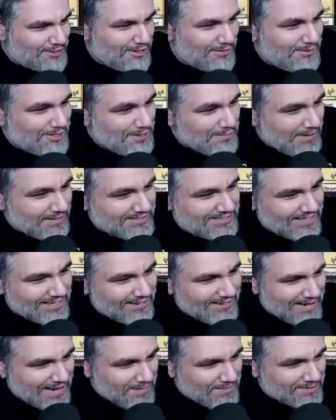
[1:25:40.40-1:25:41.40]
so you might say
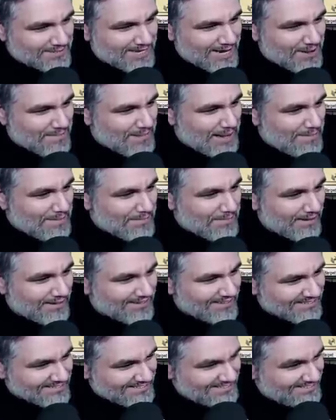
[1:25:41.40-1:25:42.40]
your name is now Bobby Butthurts.
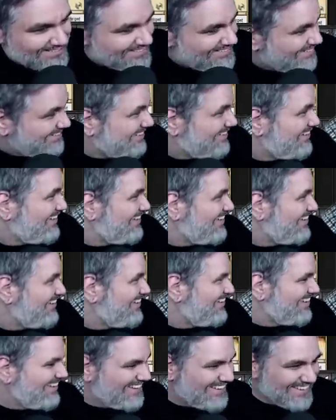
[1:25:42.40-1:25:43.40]
Hurts. It might
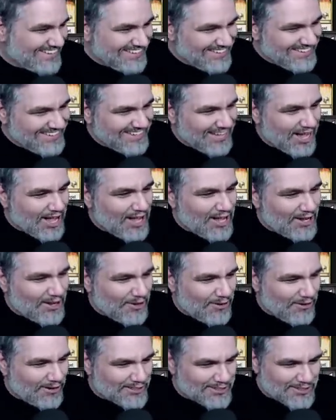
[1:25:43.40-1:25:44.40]
be.
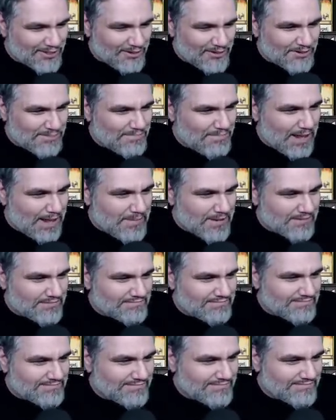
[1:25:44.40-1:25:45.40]
Oh, it's old Bobby.
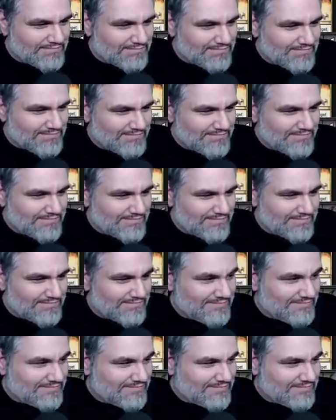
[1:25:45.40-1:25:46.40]
Hey, look, it's a hunter.